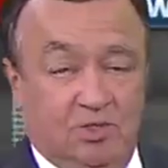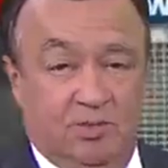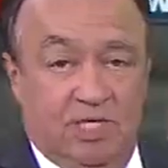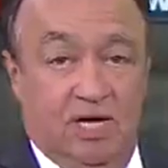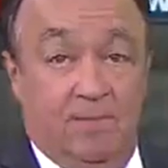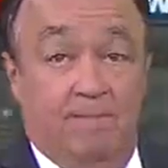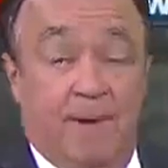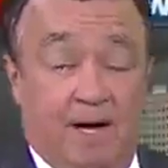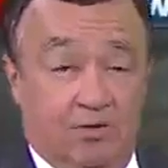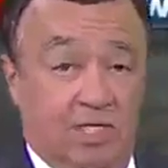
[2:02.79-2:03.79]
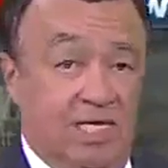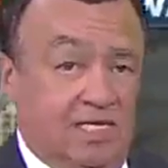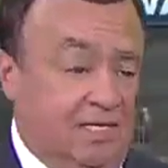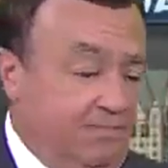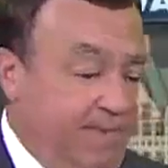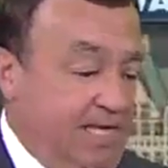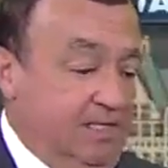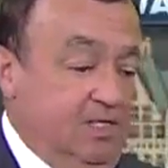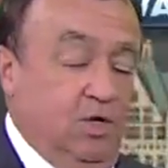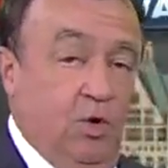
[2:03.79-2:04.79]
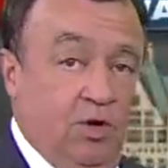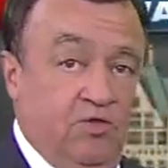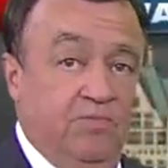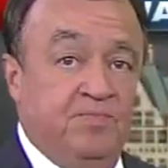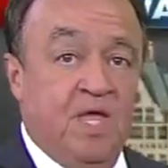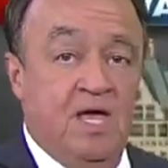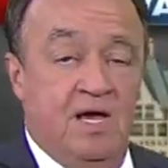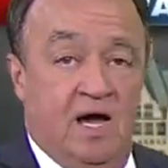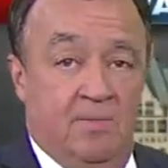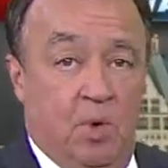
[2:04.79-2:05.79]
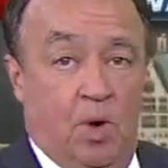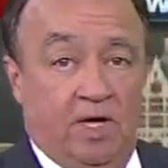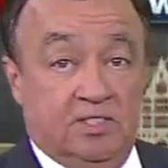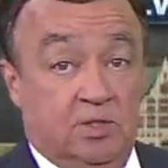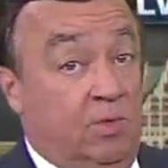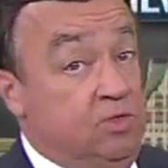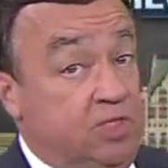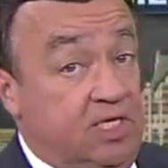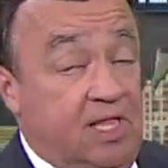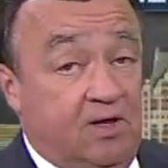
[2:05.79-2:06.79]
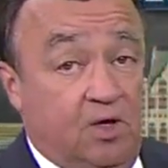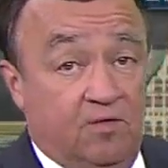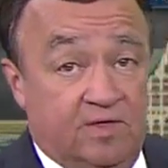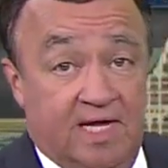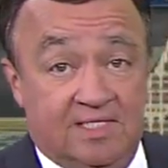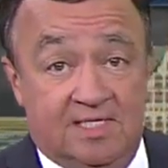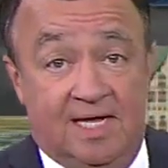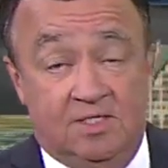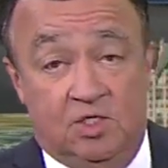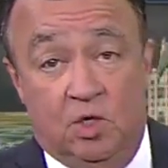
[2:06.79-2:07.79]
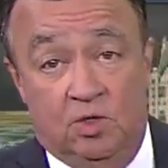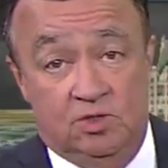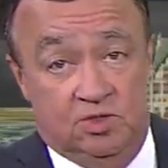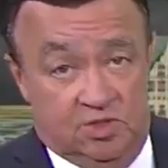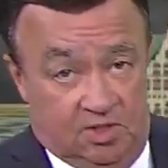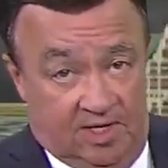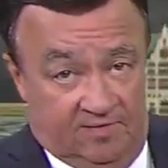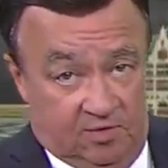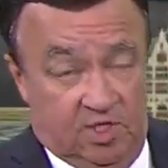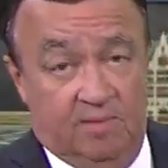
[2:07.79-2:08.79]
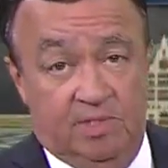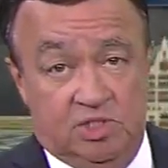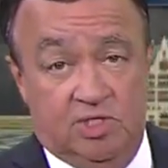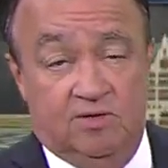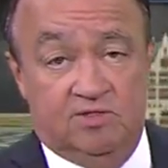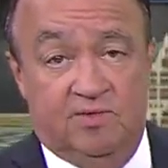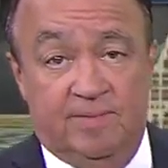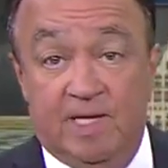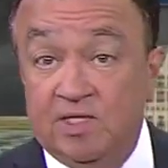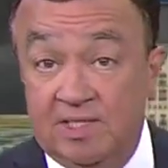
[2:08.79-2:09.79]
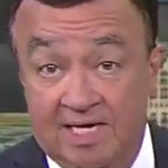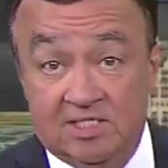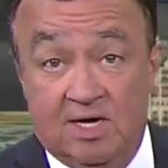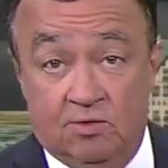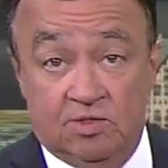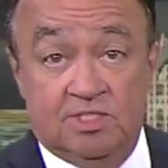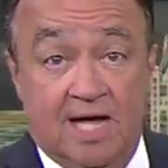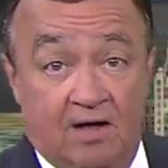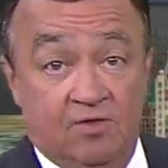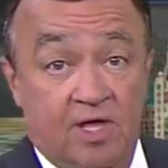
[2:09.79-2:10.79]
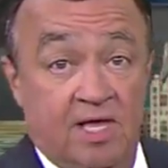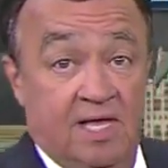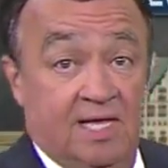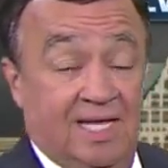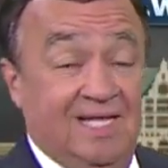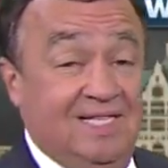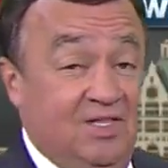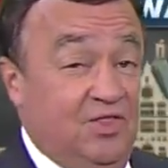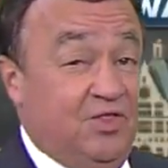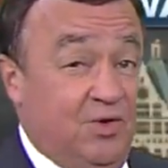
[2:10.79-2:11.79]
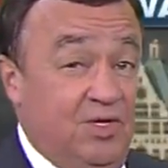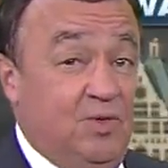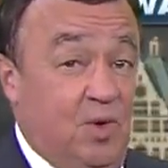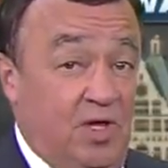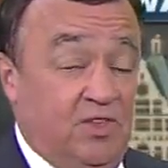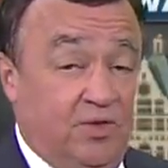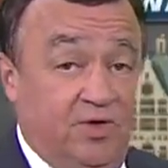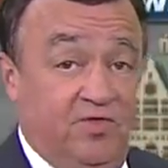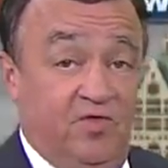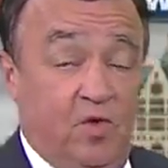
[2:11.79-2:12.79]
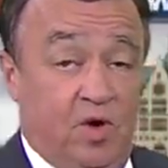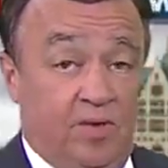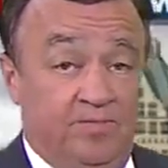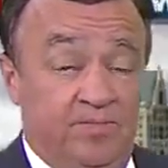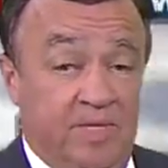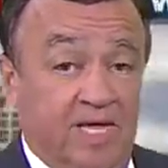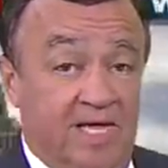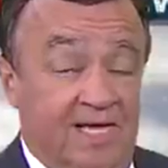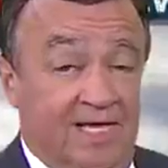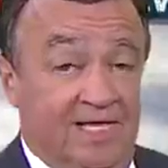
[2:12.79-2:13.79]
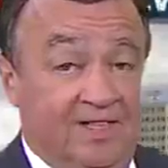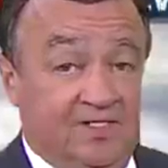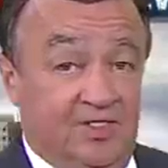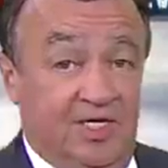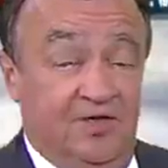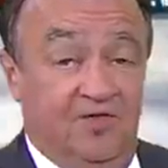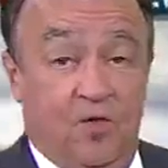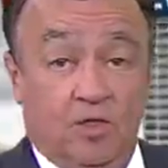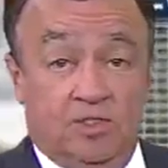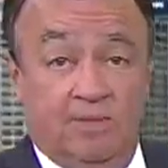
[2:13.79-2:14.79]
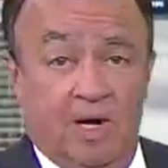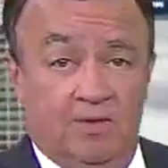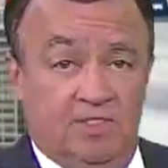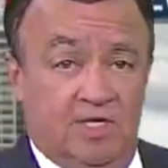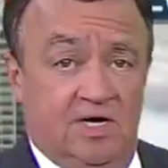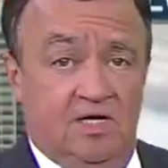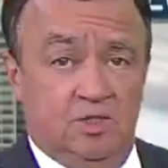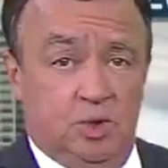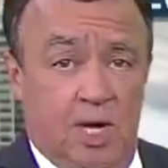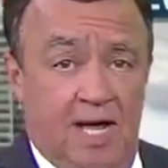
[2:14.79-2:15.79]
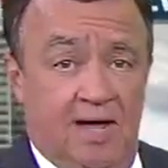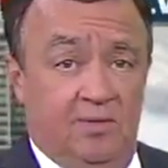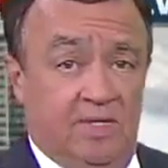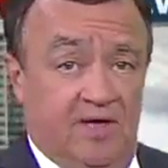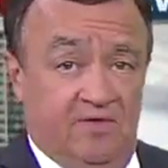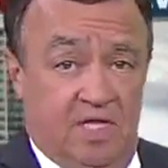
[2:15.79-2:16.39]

should be about it, and mainly north of Milwaukee. So mostly cloudy overnight tonight and cold. You still have those couple of showers for about the next hour south. Inland 31, 34 in the city for tomorrow. We start out dry. We'll have